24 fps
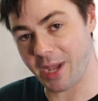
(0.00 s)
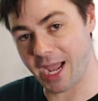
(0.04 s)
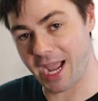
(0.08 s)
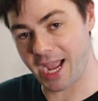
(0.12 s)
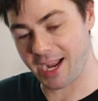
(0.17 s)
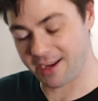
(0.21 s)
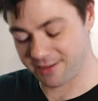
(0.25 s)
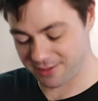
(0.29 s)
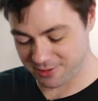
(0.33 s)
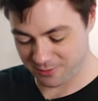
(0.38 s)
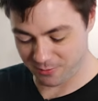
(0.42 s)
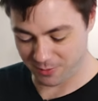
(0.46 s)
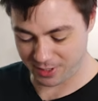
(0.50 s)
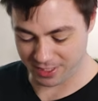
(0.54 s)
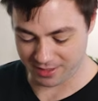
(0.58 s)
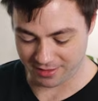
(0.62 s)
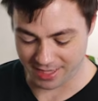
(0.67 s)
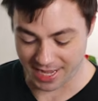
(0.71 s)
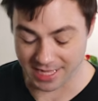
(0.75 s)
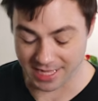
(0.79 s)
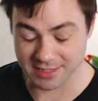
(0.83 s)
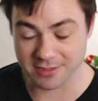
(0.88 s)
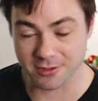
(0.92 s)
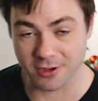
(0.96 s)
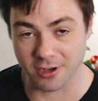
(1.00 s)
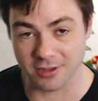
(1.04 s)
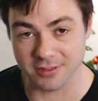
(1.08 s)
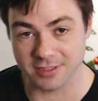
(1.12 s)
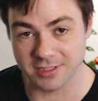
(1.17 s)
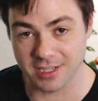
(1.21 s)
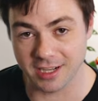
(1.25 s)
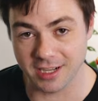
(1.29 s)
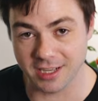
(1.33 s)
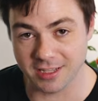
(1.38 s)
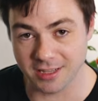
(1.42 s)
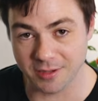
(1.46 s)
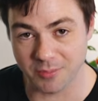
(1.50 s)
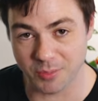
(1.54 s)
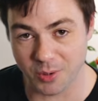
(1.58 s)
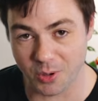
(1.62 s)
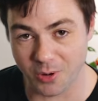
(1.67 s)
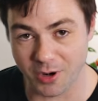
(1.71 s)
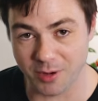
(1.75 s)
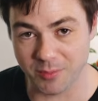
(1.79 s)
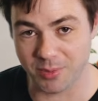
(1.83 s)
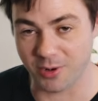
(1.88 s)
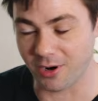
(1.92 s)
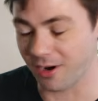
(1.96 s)
back to when that's all done, the
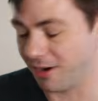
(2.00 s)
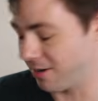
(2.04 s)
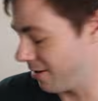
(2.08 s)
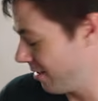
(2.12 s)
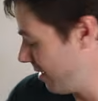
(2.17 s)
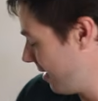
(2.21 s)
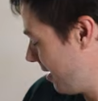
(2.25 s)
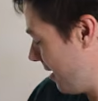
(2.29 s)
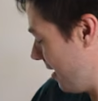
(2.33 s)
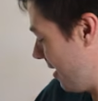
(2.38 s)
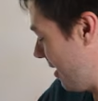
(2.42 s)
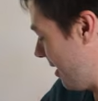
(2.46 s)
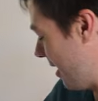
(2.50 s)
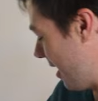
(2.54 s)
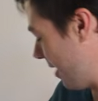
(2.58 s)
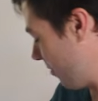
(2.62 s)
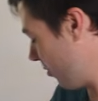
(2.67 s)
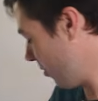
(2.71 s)
boring part, and